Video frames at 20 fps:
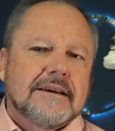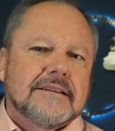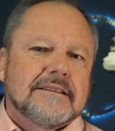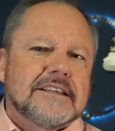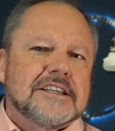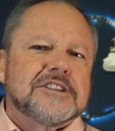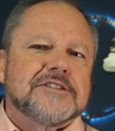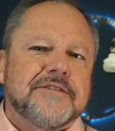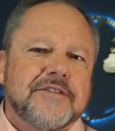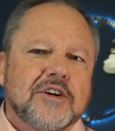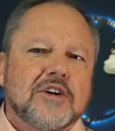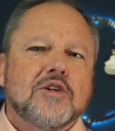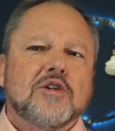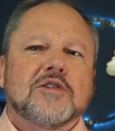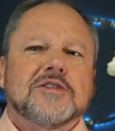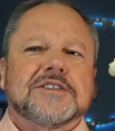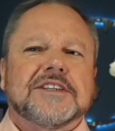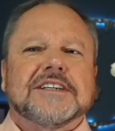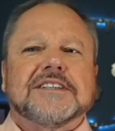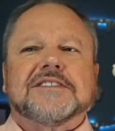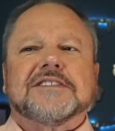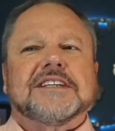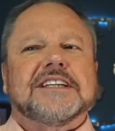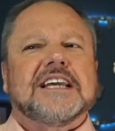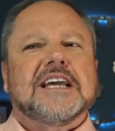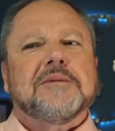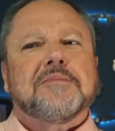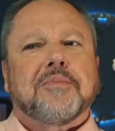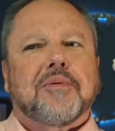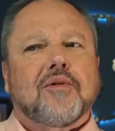This view says that
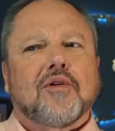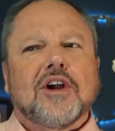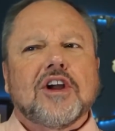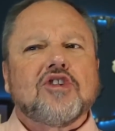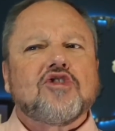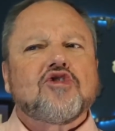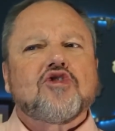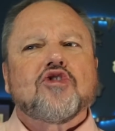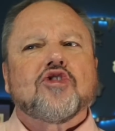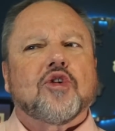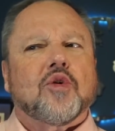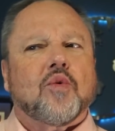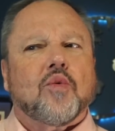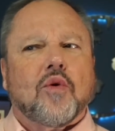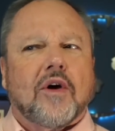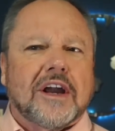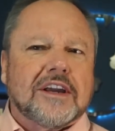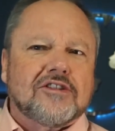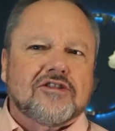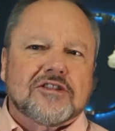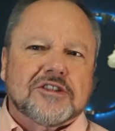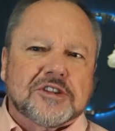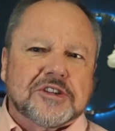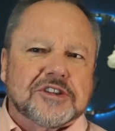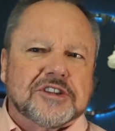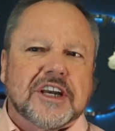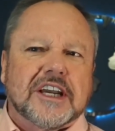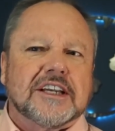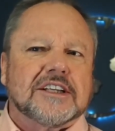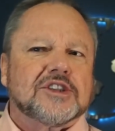he preached to the righteous
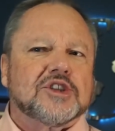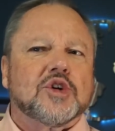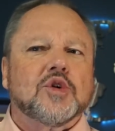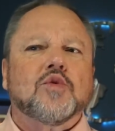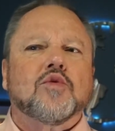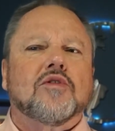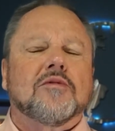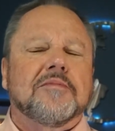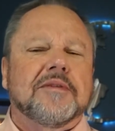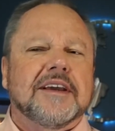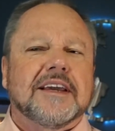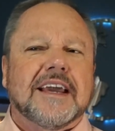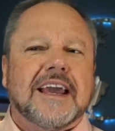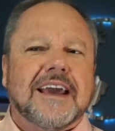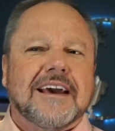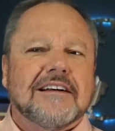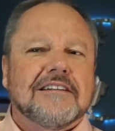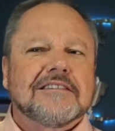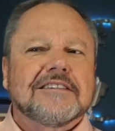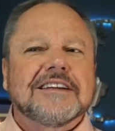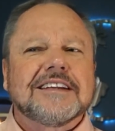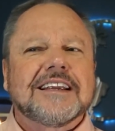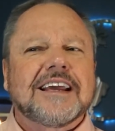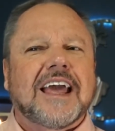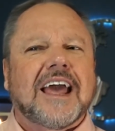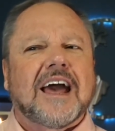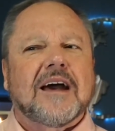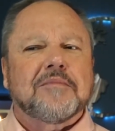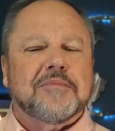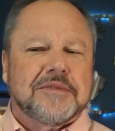saints who were being held in
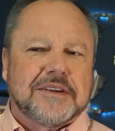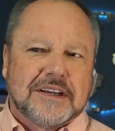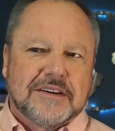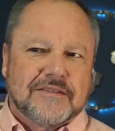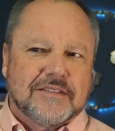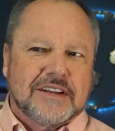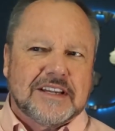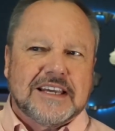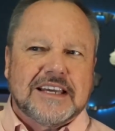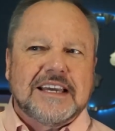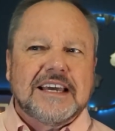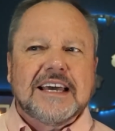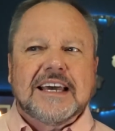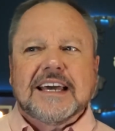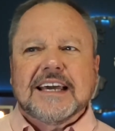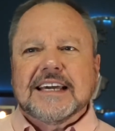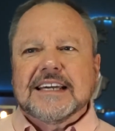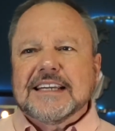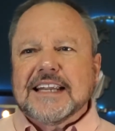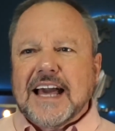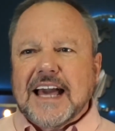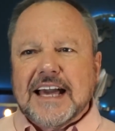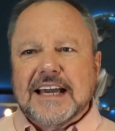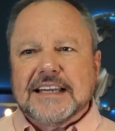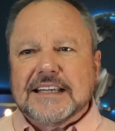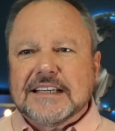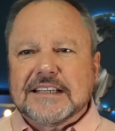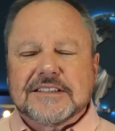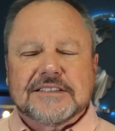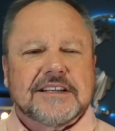captivity in
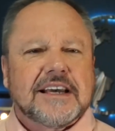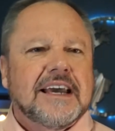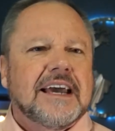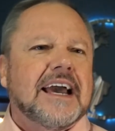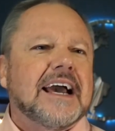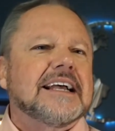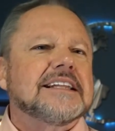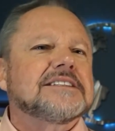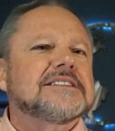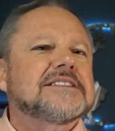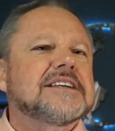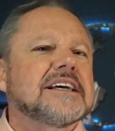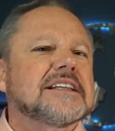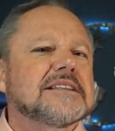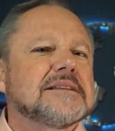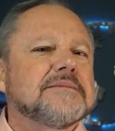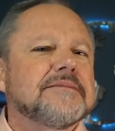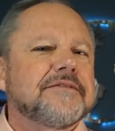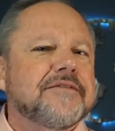Hades and set them